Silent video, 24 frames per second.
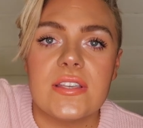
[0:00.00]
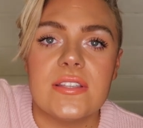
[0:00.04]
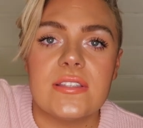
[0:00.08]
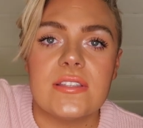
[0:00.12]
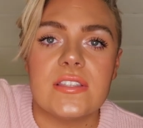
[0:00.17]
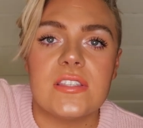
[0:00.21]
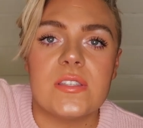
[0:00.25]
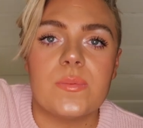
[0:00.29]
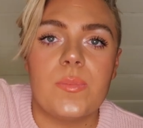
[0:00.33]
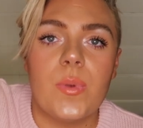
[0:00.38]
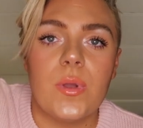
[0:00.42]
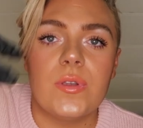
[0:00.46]
like
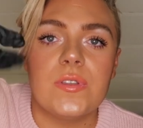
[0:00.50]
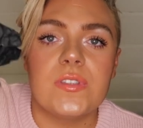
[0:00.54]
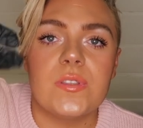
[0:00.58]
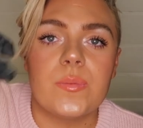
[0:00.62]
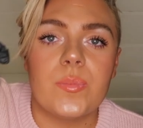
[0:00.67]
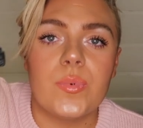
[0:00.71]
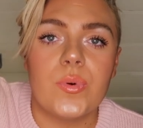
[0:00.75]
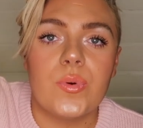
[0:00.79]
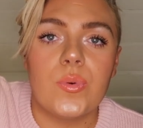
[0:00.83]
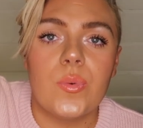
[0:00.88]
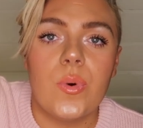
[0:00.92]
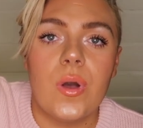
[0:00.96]

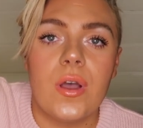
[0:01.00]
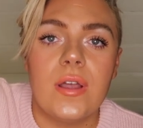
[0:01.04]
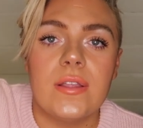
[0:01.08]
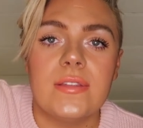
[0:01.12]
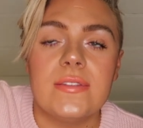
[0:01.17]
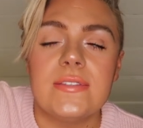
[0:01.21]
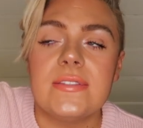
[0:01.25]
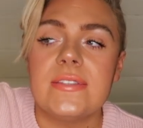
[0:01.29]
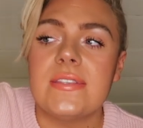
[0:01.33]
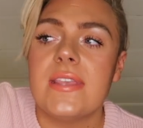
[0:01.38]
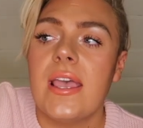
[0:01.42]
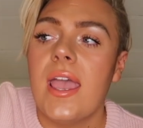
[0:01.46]
disposable
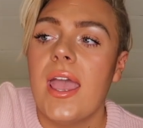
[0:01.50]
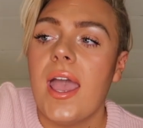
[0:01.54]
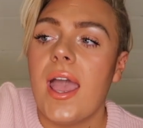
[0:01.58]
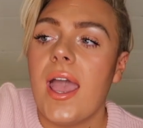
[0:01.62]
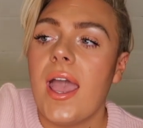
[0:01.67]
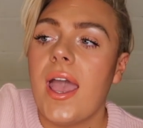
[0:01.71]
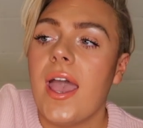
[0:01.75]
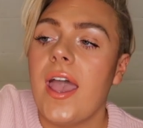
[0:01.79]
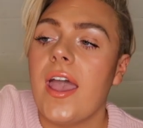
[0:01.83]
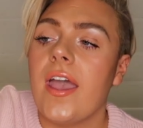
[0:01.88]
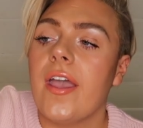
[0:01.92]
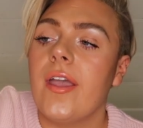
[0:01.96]
ones.
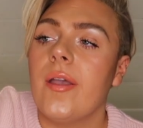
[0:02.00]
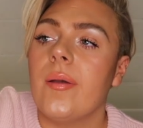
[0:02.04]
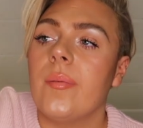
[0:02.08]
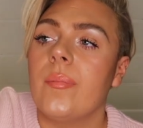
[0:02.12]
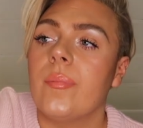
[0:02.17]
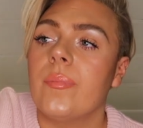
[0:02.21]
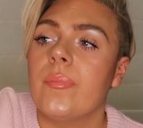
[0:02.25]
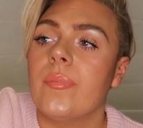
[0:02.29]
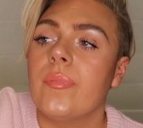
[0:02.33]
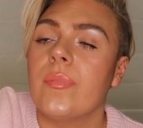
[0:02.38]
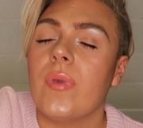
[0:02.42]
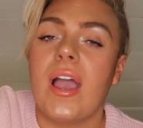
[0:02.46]

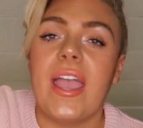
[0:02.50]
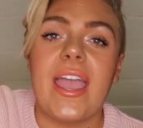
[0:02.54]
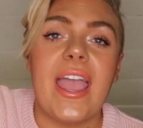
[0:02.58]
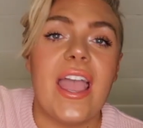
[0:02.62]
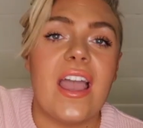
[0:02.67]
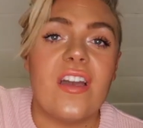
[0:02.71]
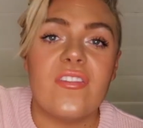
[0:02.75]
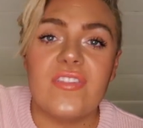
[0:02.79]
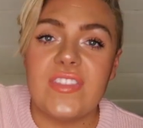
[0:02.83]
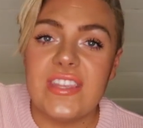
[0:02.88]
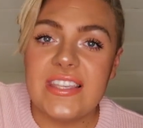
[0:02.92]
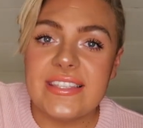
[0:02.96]
I
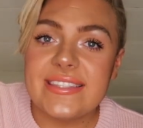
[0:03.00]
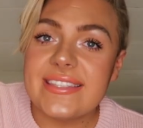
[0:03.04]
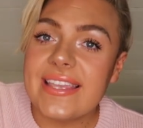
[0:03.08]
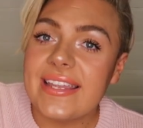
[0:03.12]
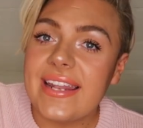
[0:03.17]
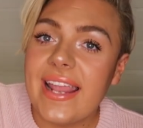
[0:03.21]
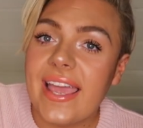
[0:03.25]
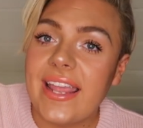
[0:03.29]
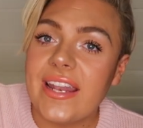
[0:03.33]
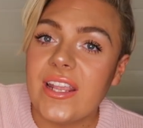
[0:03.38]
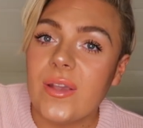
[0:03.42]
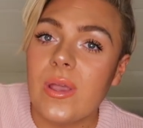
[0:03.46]
have these
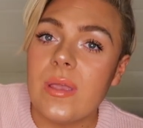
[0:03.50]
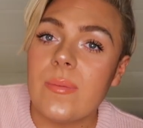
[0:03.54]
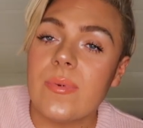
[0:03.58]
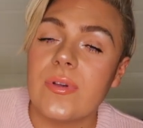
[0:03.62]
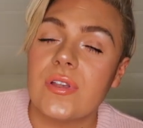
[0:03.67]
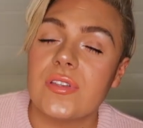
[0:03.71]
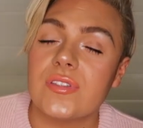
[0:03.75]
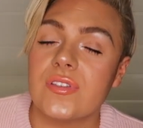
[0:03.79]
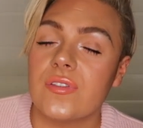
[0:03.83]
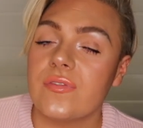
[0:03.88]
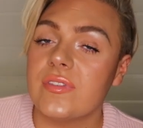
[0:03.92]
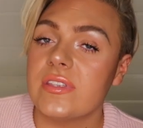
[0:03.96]
in anyway
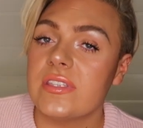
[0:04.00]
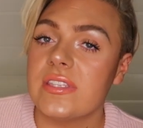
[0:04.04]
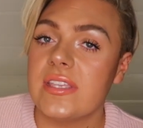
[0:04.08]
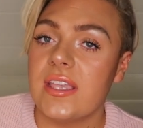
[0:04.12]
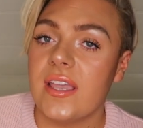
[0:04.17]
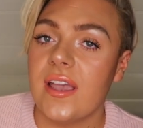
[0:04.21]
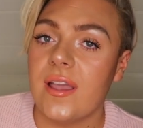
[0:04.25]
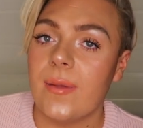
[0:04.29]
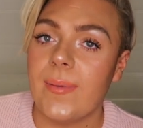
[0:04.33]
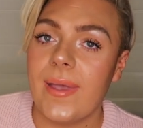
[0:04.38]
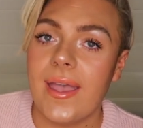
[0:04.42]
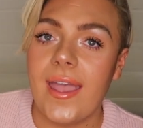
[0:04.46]
because
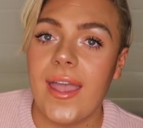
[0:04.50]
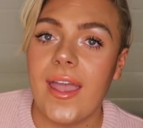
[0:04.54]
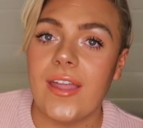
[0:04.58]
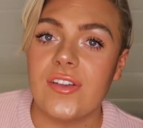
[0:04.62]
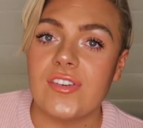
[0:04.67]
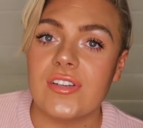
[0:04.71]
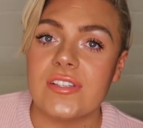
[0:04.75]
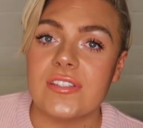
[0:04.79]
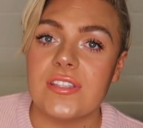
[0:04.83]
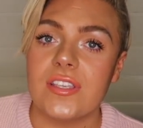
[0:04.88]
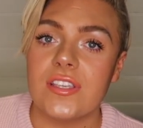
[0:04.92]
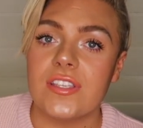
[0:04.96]
obviously I'm a
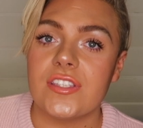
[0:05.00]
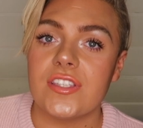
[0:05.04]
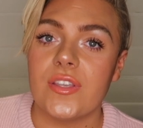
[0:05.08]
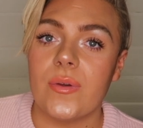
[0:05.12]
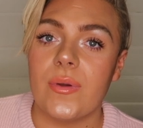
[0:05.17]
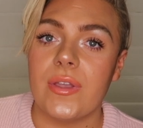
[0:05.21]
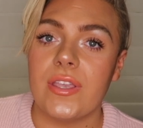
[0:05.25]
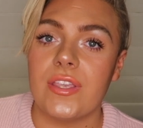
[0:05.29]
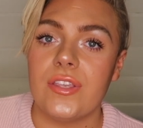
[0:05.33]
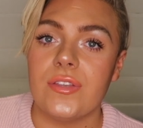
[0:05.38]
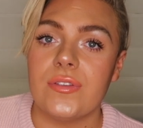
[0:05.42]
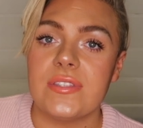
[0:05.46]
hairdresser, so
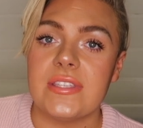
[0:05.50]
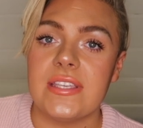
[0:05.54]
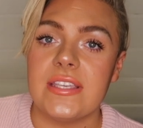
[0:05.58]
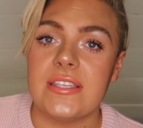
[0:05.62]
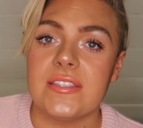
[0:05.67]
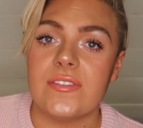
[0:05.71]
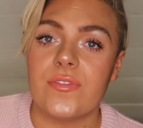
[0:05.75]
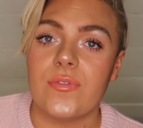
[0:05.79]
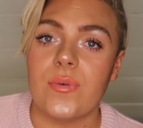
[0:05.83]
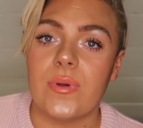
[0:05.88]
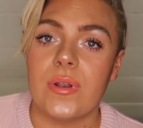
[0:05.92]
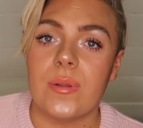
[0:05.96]
I use
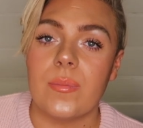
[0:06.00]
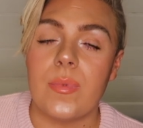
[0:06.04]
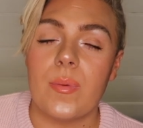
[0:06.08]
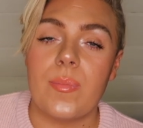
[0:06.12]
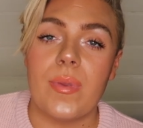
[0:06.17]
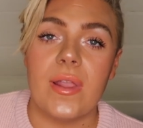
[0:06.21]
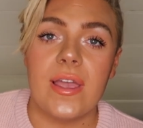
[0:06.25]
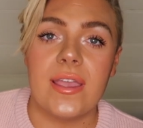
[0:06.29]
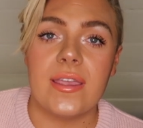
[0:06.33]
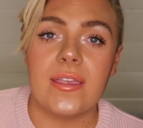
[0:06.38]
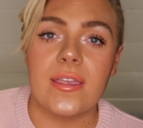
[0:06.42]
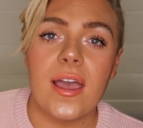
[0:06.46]
these when I'm
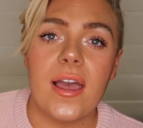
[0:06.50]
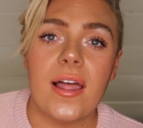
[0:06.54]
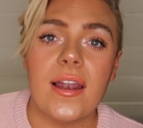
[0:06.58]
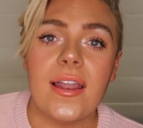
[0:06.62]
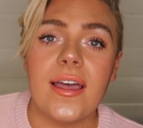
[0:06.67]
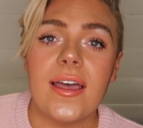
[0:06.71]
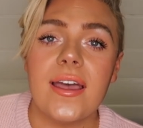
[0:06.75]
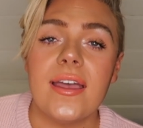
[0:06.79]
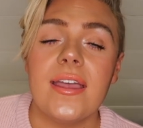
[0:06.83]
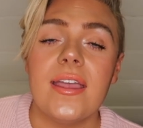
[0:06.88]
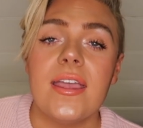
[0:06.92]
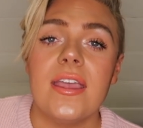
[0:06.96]
applying
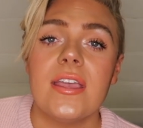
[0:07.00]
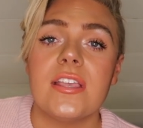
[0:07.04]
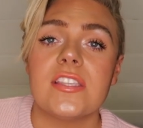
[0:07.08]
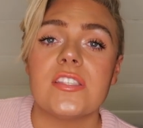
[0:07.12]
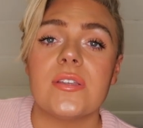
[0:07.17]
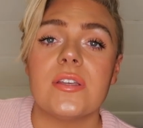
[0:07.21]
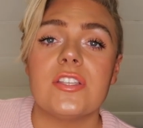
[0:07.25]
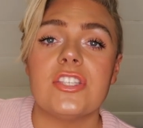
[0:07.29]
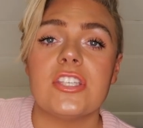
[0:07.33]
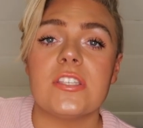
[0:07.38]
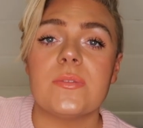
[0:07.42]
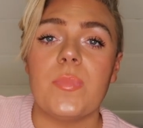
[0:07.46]
colour.
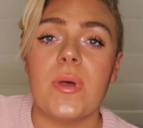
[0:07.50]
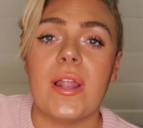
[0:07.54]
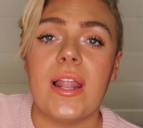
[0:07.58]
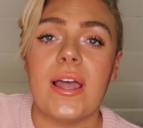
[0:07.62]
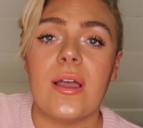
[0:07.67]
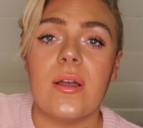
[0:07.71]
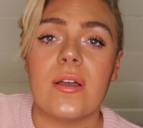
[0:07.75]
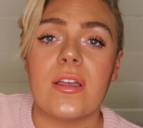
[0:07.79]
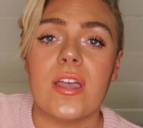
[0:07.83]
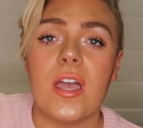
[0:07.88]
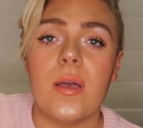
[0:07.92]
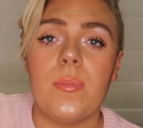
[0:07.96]
So I just pull
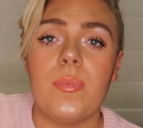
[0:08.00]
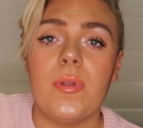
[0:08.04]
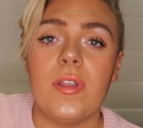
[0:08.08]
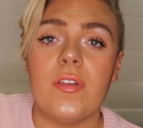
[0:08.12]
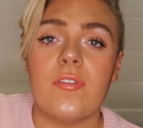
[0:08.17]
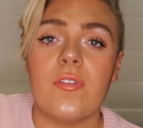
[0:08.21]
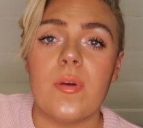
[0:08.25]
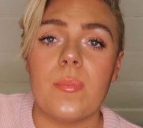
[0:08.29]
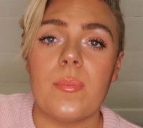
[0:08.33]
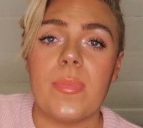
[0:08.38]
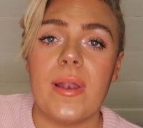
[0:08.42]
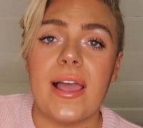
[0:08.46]
out a couple
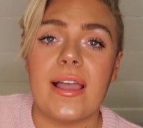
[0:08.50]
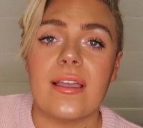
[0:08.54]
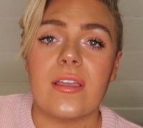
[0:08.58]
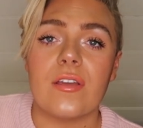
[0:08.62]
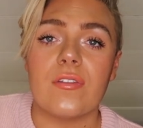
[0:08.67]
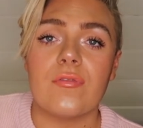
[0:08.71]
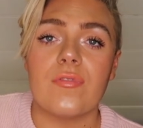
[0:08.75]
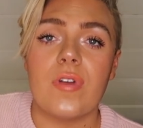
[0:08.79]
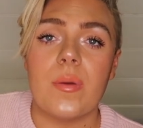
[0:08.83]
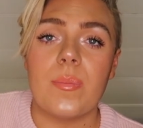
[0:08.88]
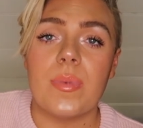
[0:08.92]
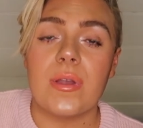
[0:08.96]
of black
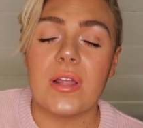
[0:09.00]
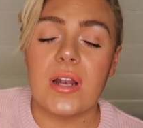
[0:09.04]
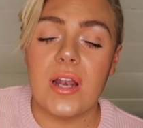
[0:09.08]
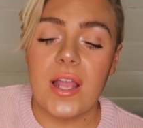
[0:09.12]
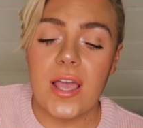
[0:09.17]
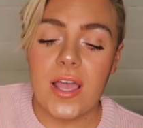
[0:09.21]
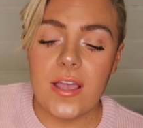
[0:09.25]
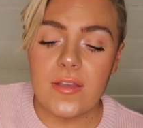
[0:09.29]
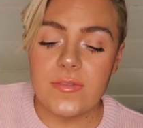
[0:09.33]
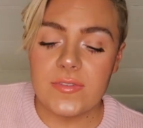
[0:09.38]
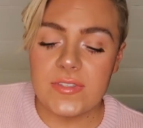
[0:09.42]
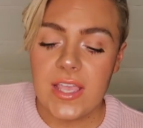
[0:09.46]
rubber
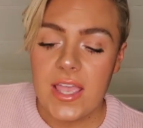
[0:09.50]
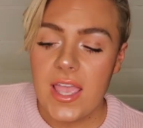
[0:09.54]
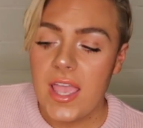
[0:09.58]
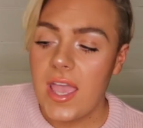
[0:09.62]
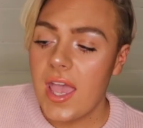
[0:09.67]
gloves,